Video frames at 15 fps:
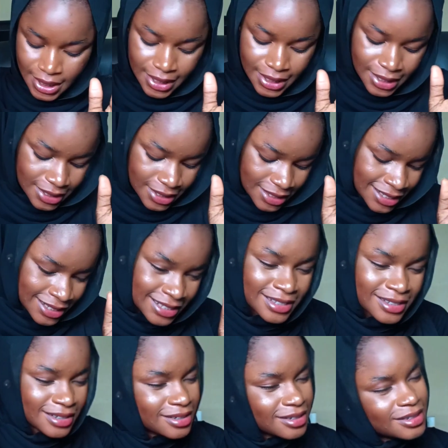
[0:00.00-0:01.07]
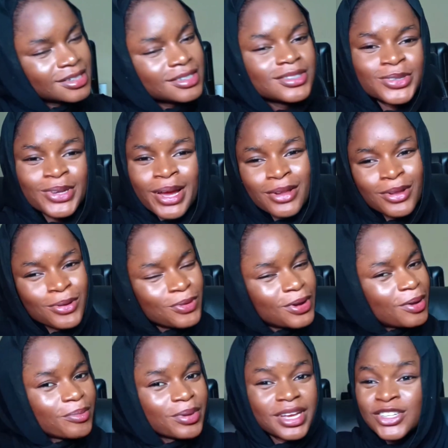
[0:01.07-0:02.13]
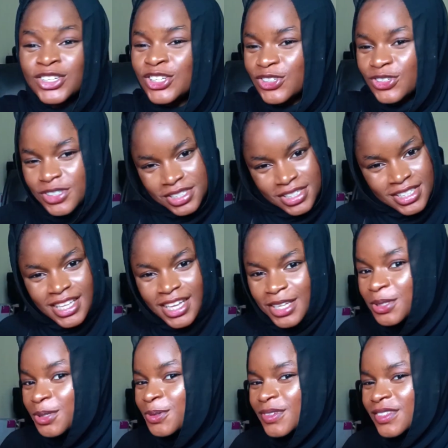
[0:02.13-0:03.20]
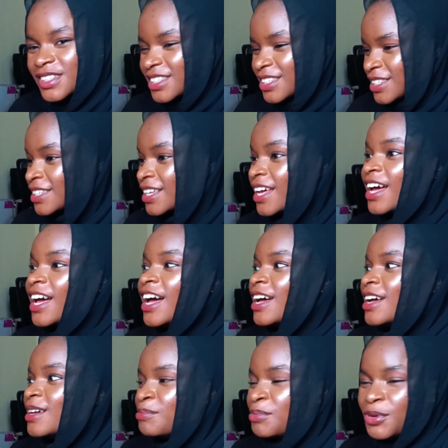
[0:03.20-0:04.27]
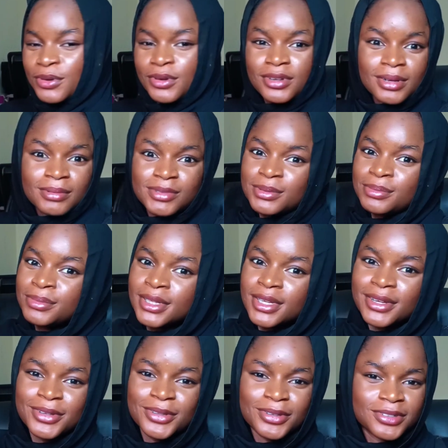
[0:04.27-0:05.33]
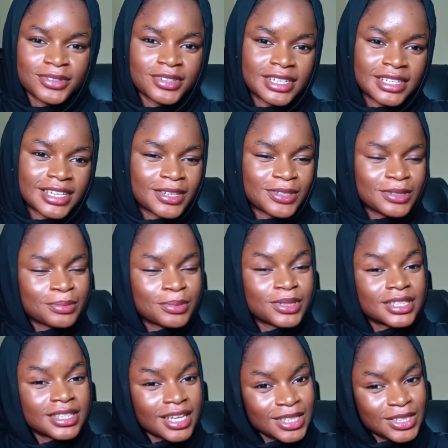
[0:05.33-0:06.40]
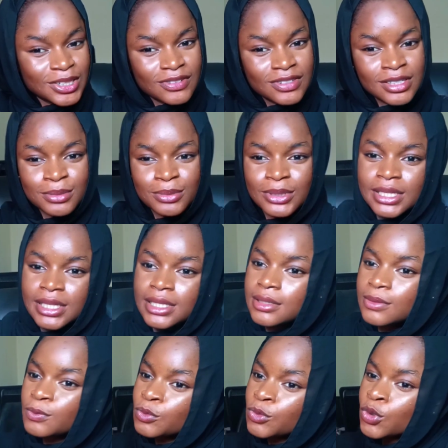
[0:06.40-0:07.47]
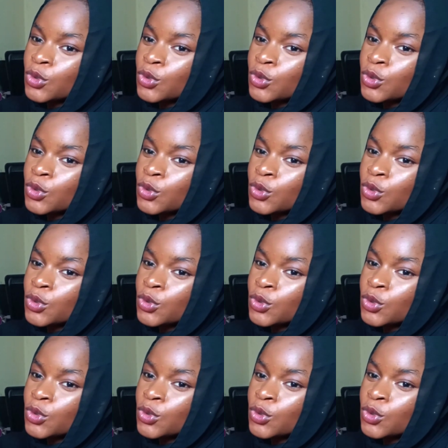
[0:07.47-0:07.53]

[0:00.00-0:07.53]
is, I don't know why I'm picking strange titles this period. I'm just picking a lot of strange titles, but the title of this book is